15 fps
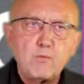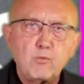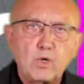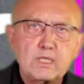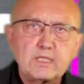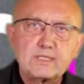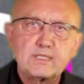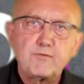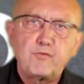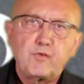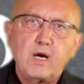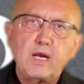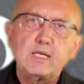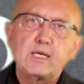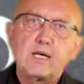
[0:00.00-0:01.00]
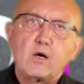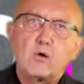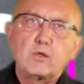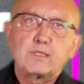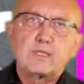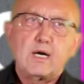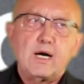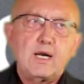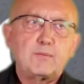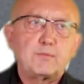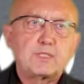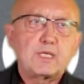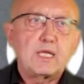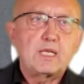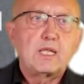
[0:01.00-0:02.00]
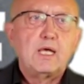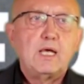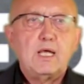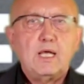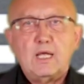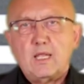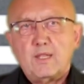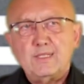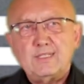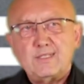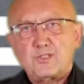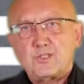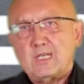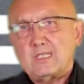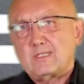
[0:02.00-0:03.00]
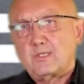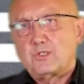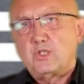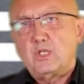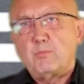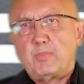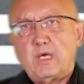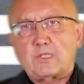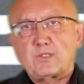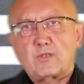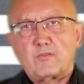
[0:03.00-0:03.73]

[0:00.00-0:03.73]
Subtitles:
What is defining our times? And this is just a cheap picture